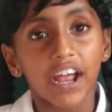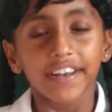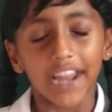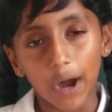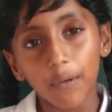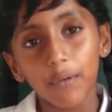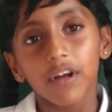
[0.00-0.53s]

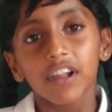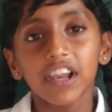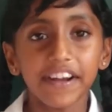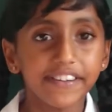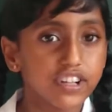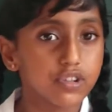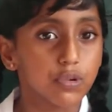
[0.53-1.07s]
Now
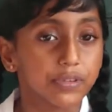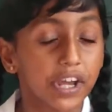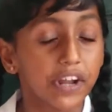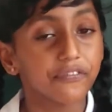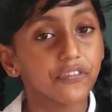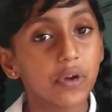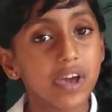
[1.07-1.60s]
let us look
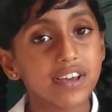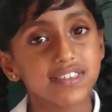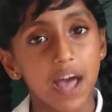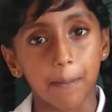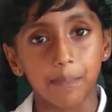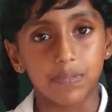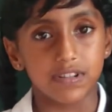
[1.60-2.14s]
at few
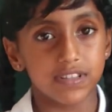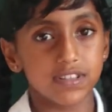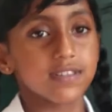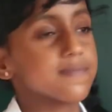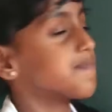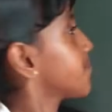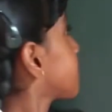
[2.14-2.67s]

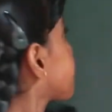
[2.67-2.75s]
examples.